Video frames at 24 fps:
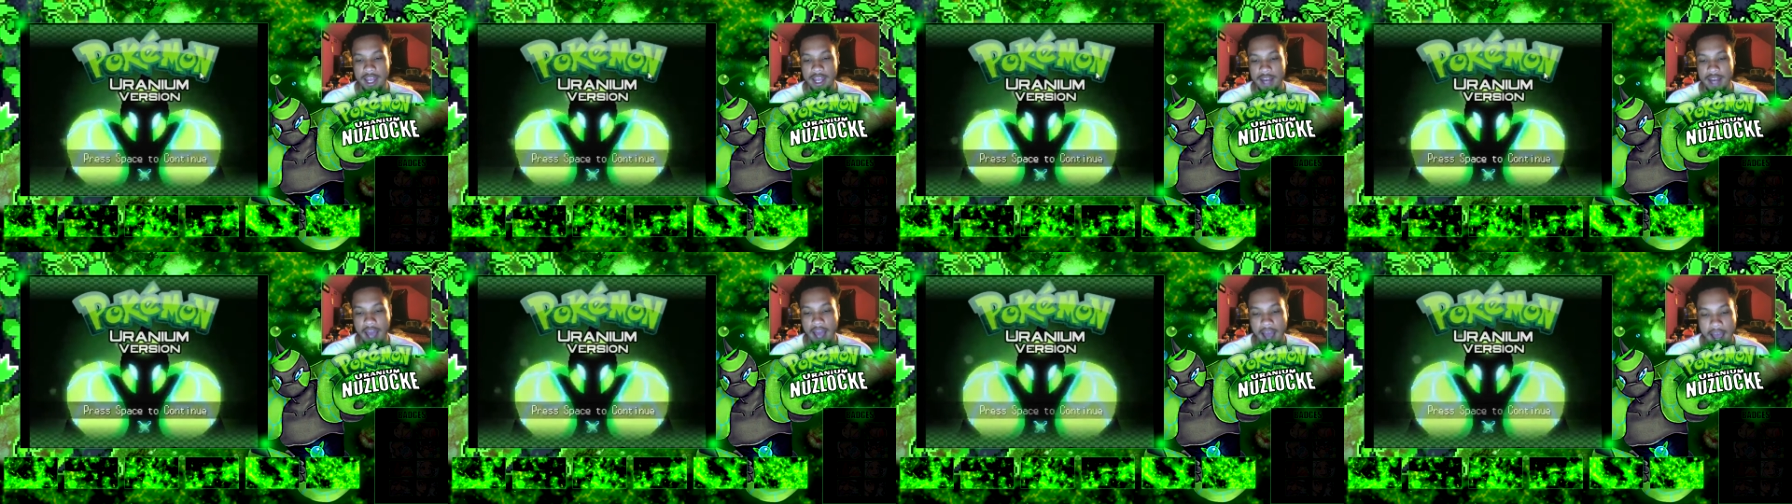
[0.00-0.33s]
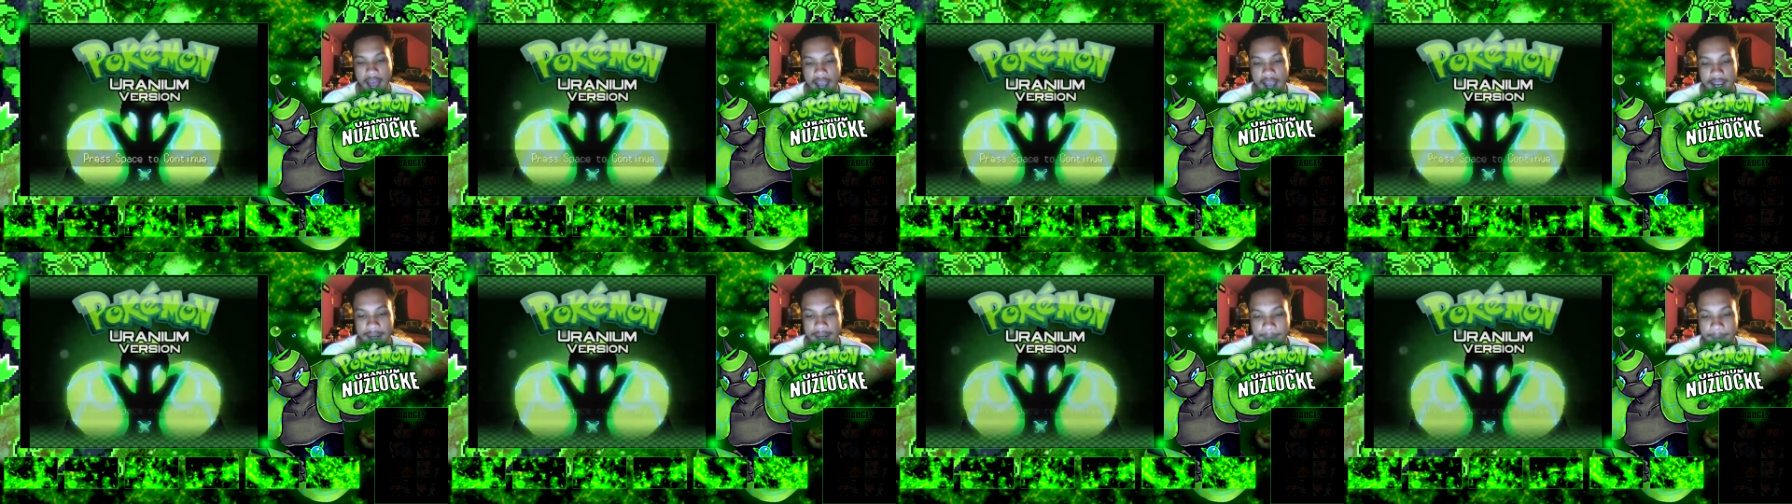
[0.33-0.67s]

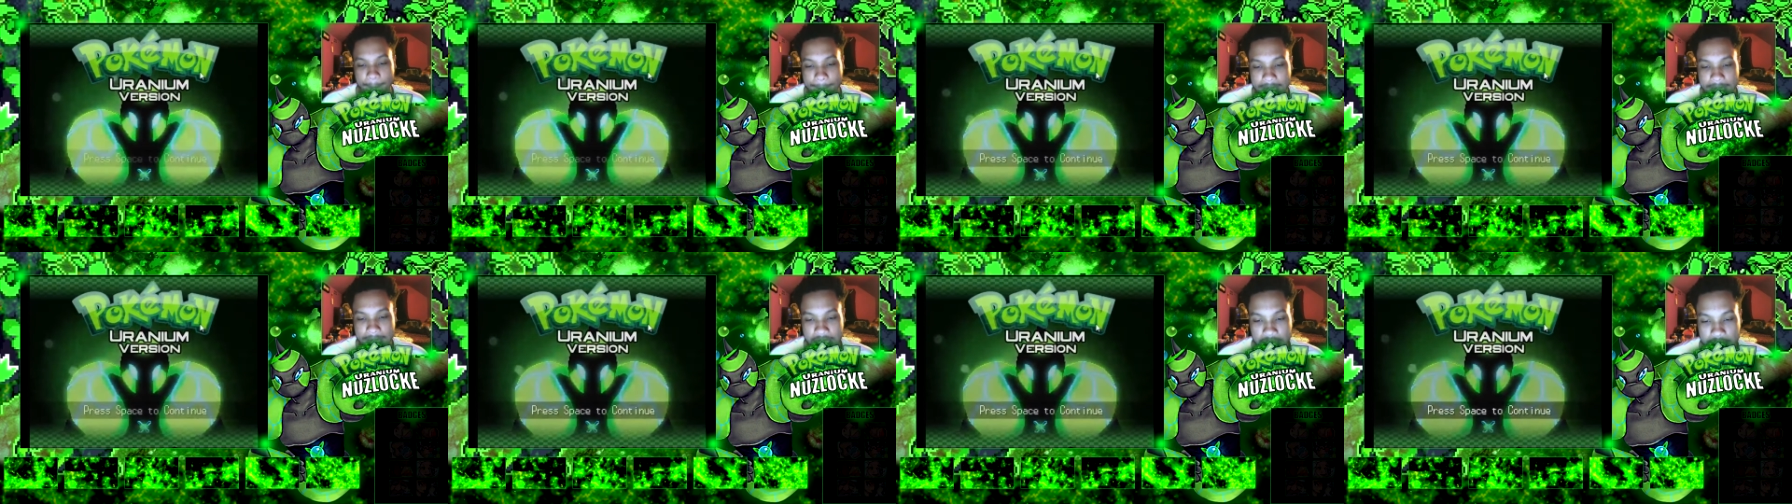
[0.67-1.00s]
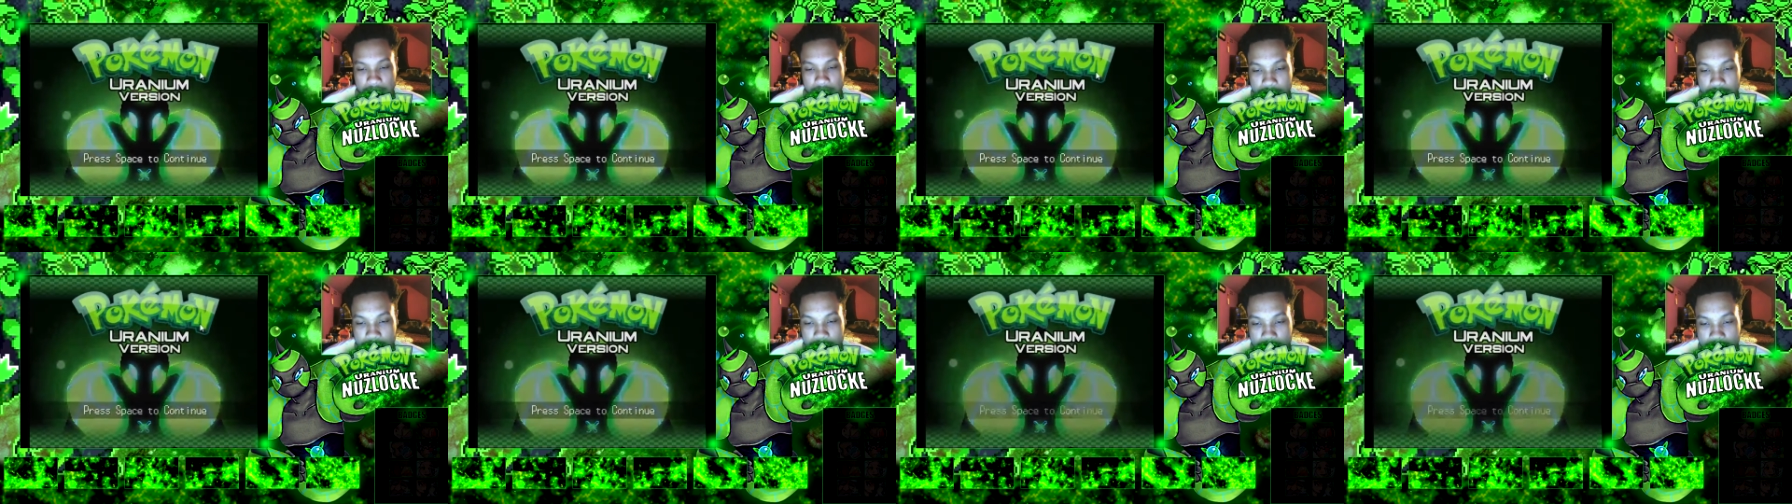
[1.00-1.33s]
I am
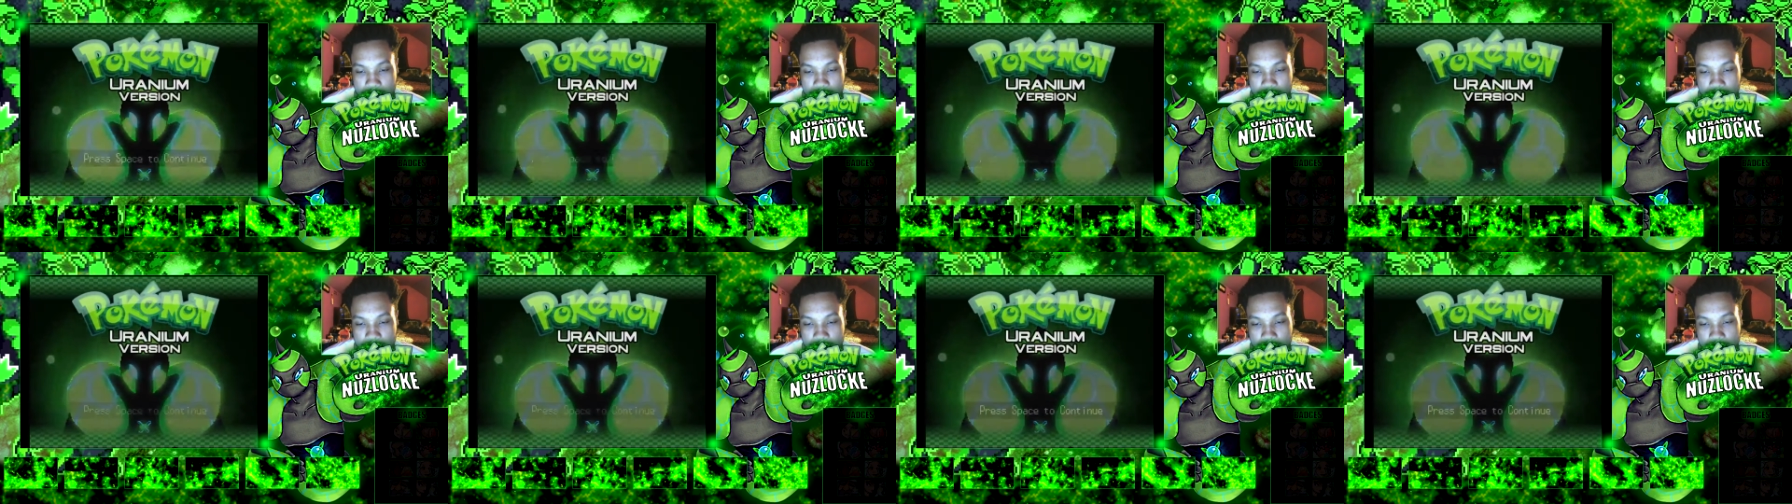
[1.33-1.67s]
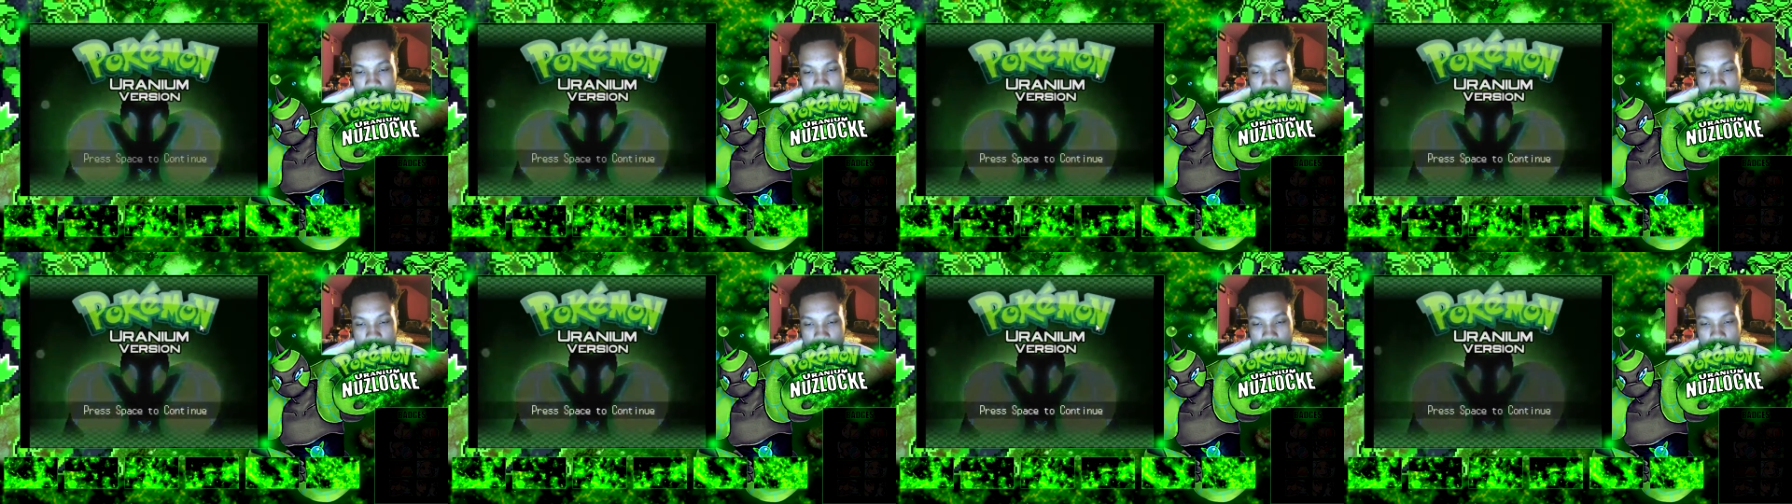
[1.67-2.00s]
playing
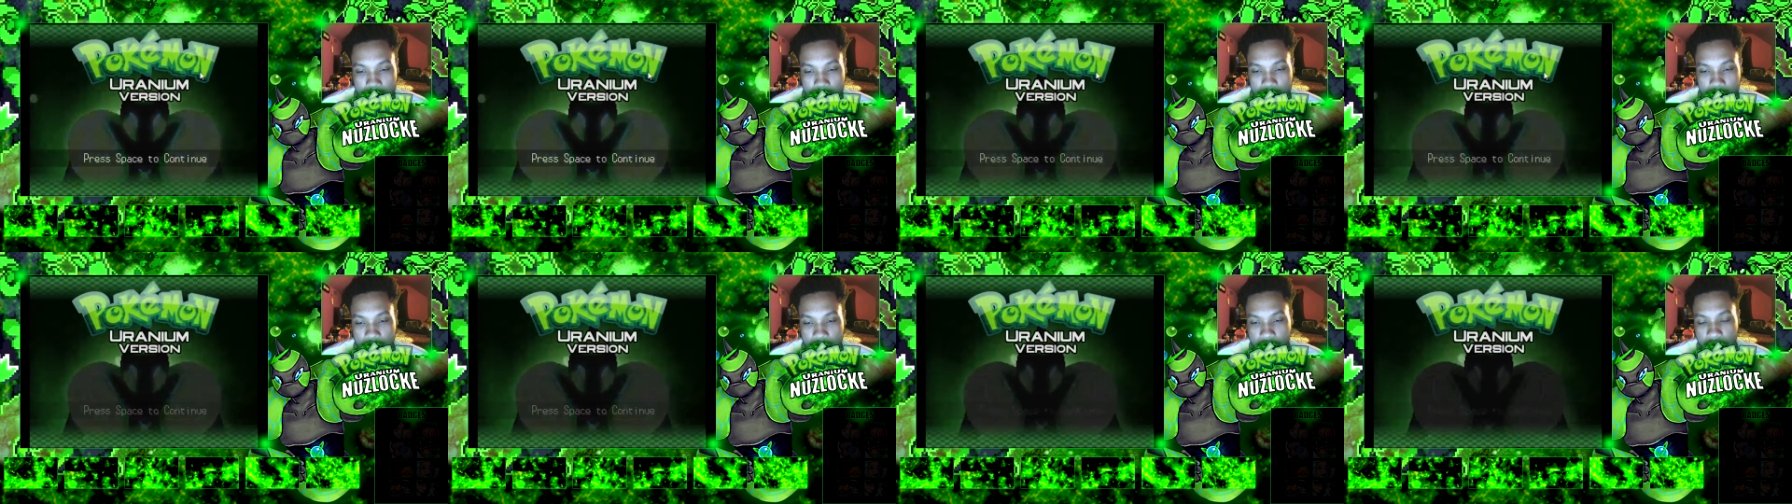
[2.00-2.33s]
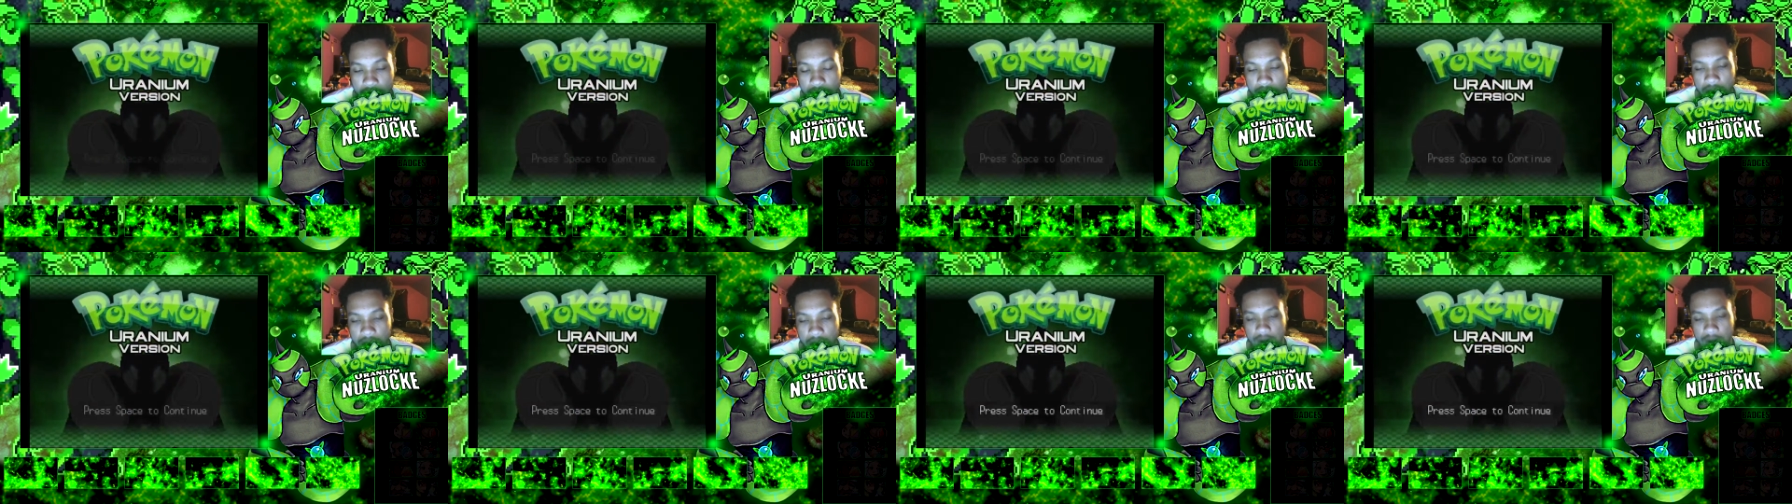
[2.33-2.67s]

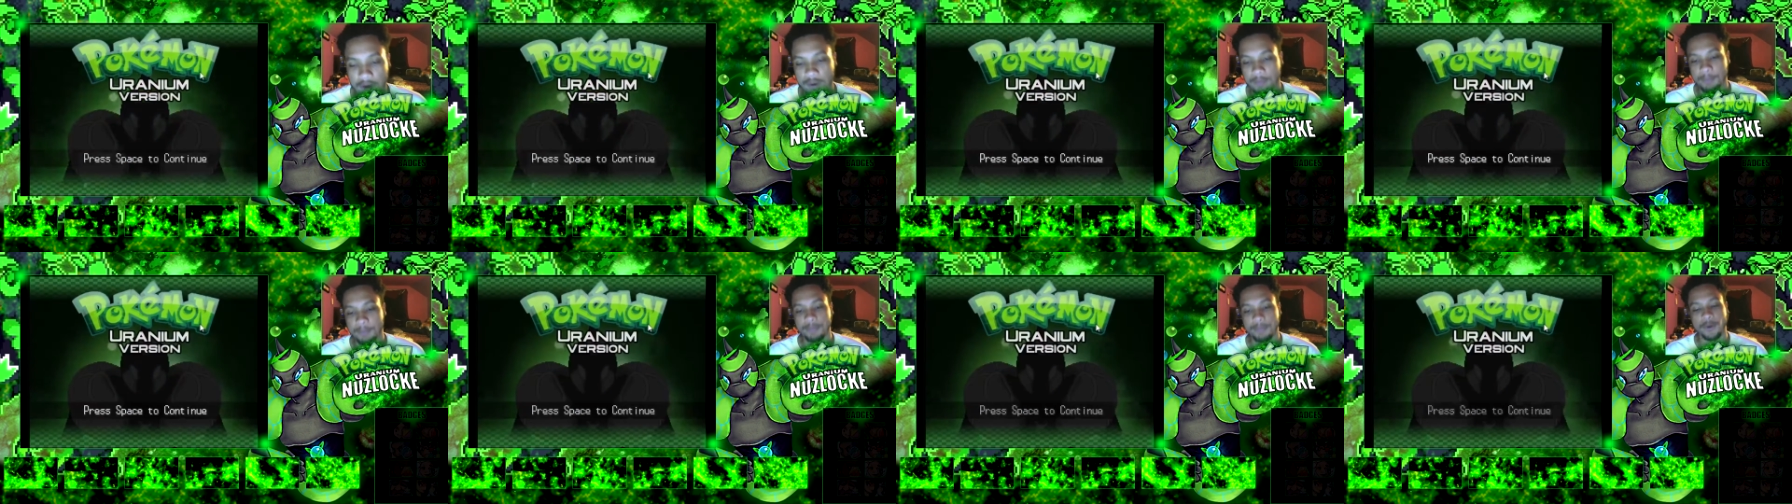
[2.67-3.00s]
um,